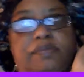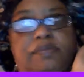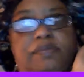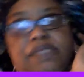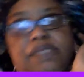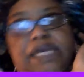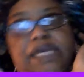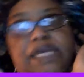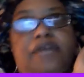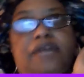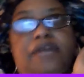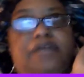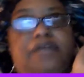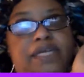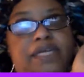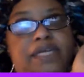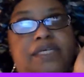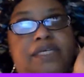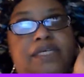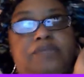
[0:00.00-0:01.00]
Saturday,
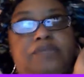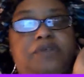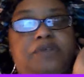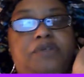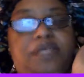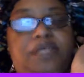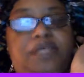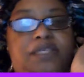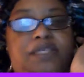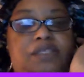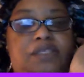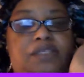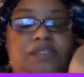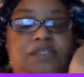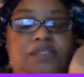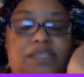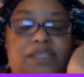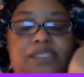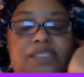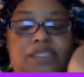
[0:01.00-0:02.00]
because I'm trying to
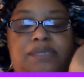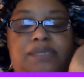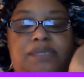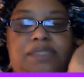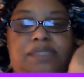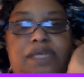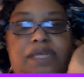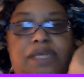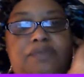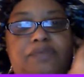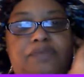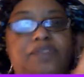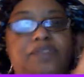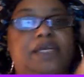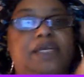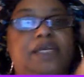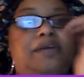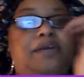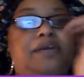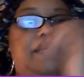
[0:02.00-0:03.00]
get something set up for
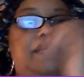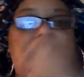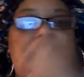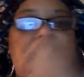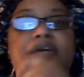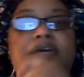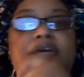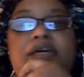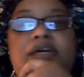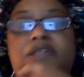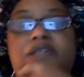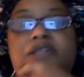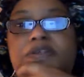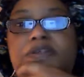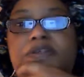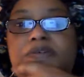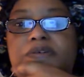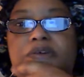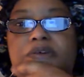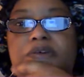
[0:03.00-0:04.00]
Saturday
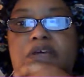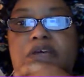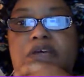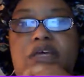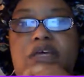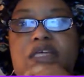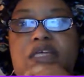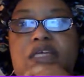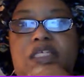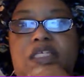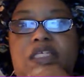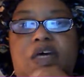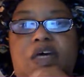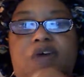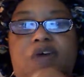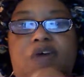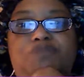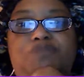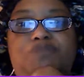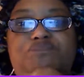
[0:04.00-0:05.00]
too.
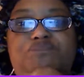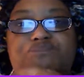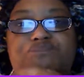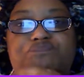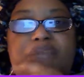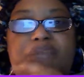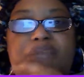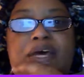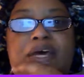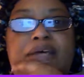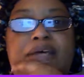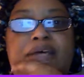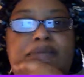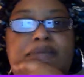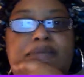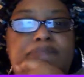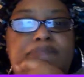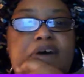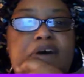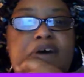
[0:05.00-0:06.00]
So
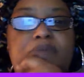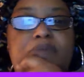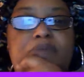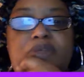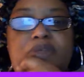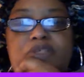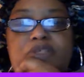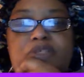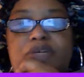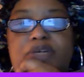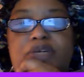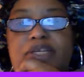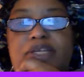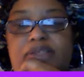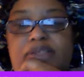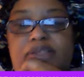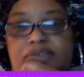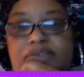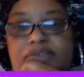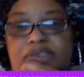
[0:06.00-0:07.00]
I hope you enjoyed it.
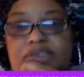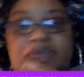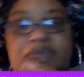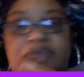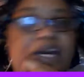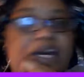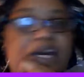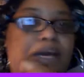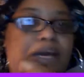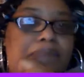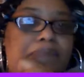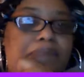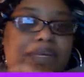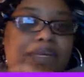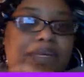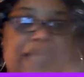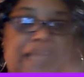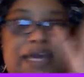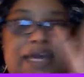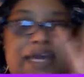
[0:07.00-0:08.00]
Leave a comment,
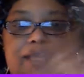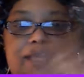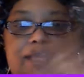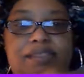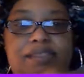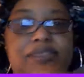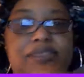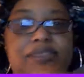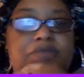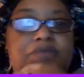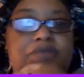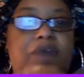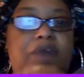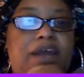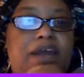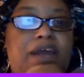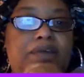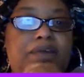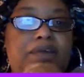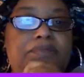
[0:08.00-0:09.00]
like,
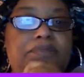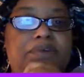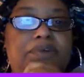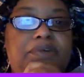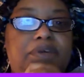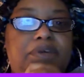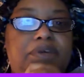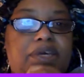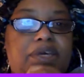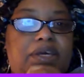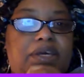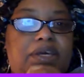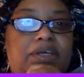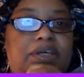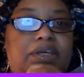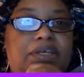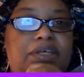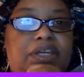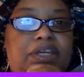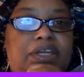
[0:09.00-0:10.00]
subscribe,
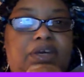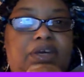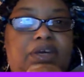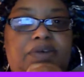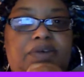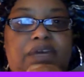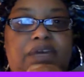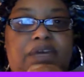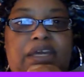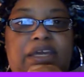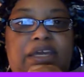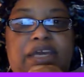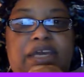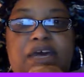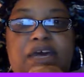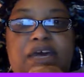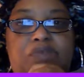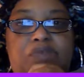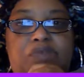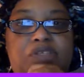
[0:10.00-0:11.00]
and
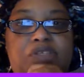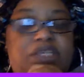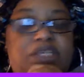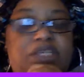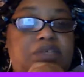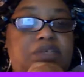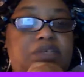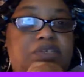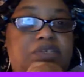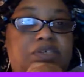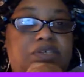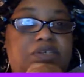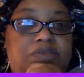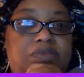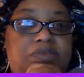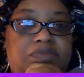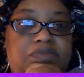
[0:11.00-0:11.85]
I will see you soon.